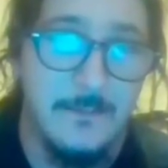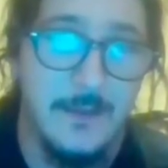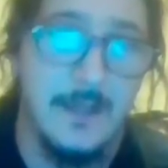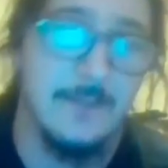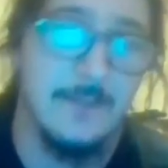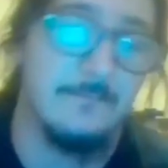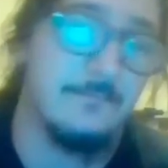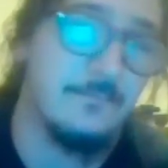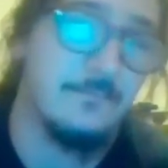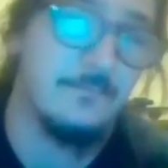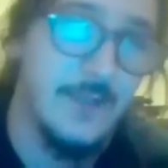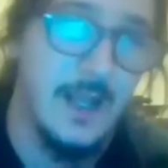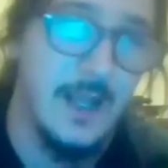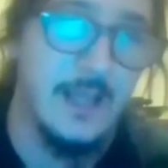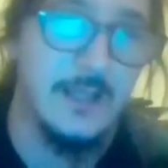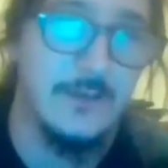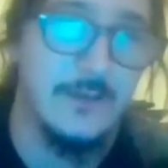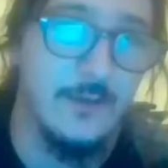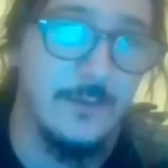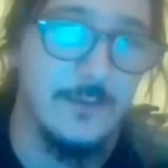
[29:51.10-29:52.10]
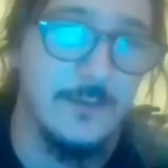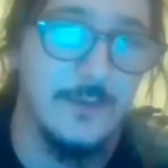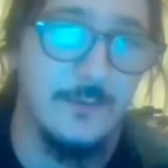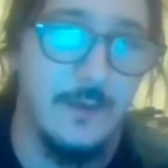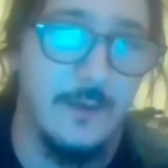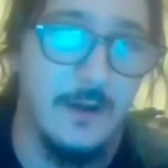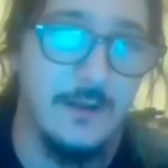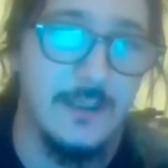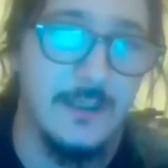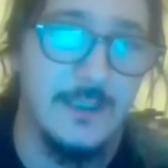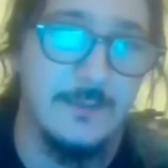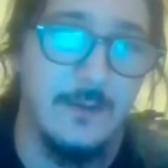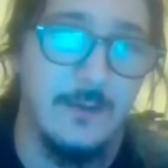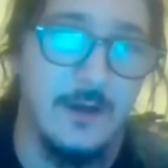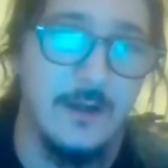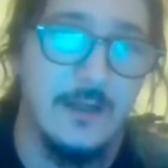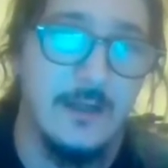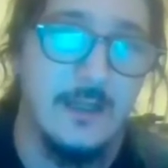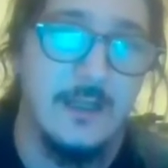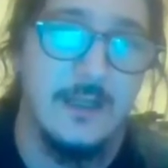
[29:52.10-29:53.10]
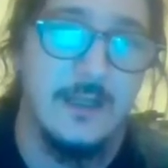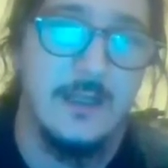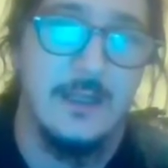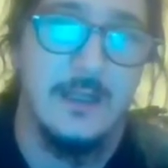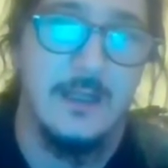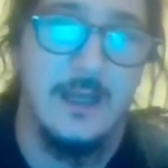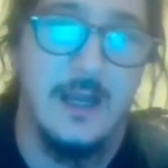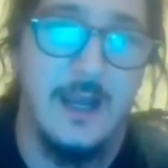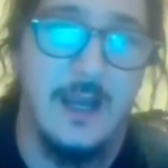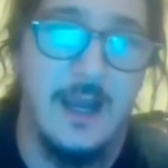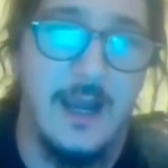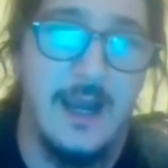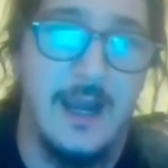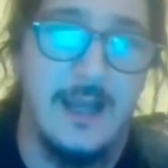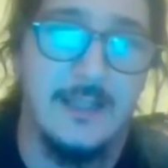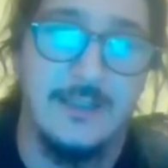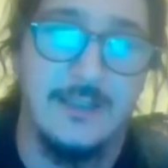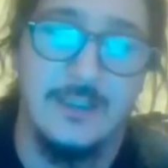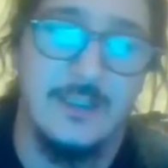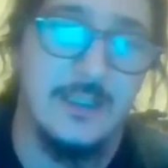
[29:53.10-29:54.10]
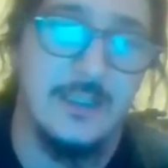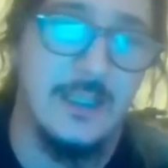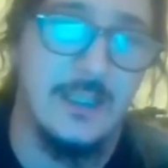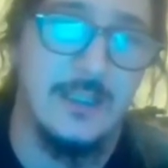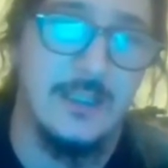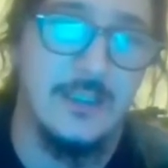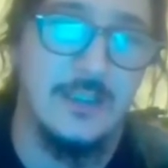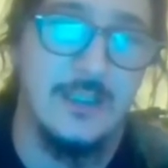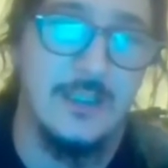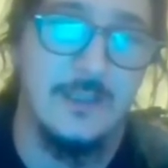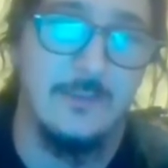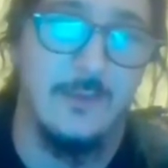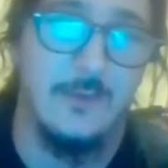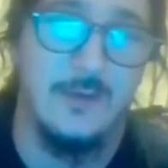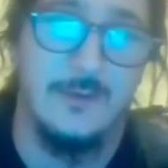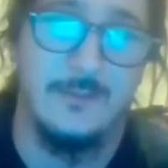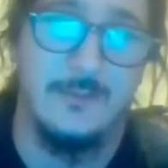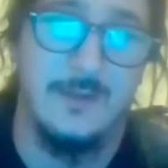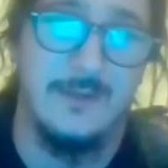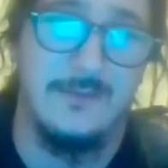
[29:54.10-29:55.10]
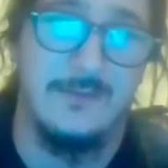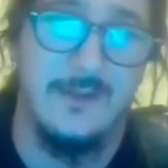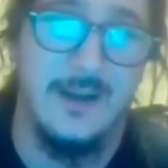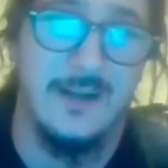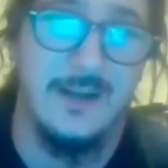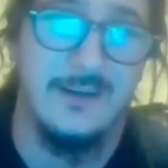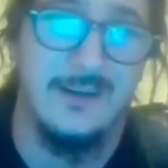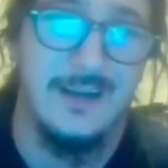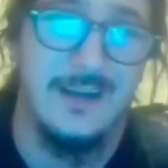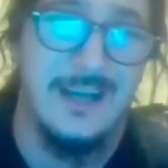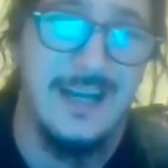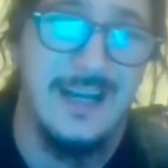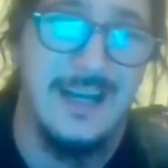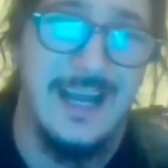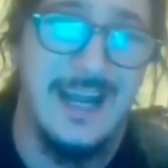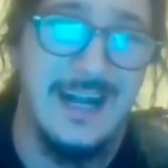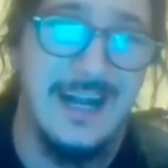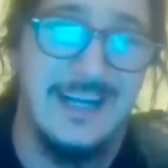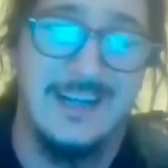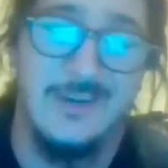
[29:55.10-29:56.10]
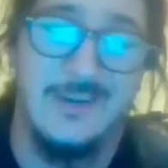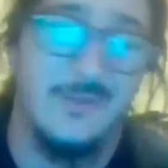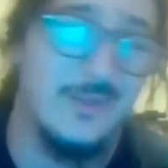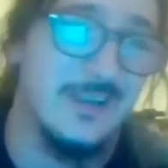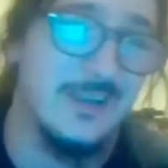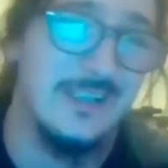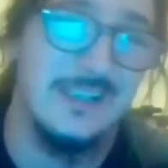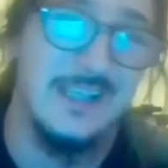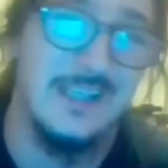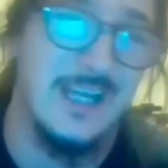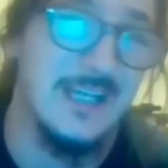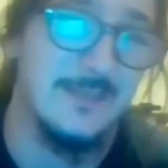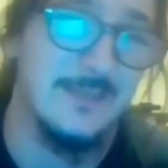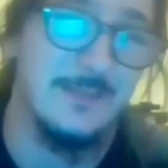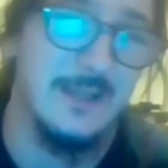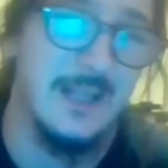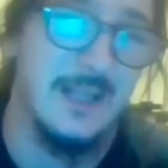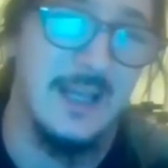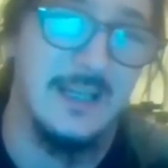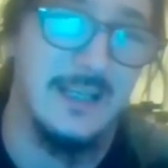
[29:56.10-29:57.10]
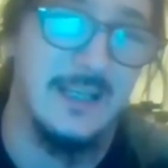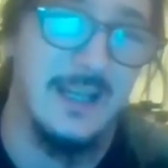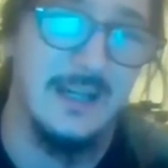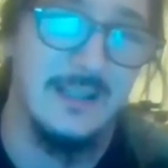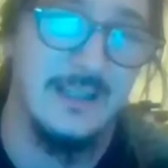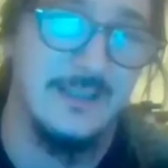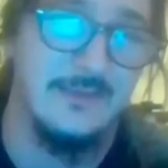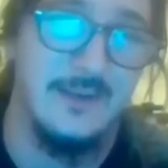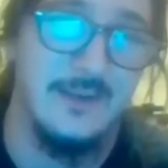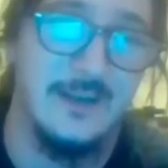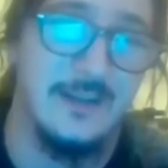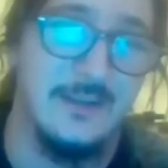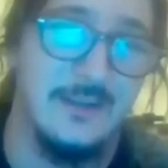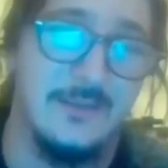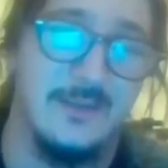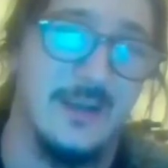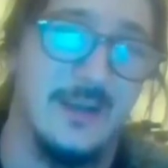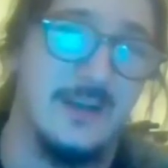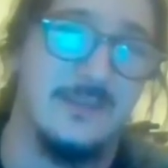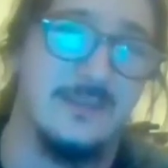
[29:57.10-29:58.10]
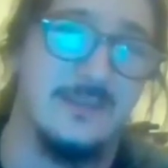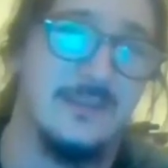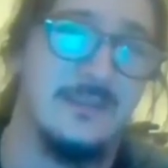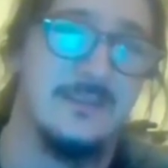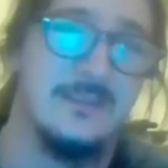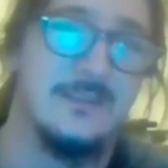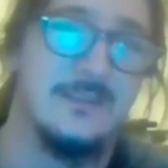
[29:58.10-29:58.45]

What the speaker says: But I like Norma Dumont in this spot. I just think that she's a more complete fighter, and I don't really see Aspen Ladd getting this fight to the ground.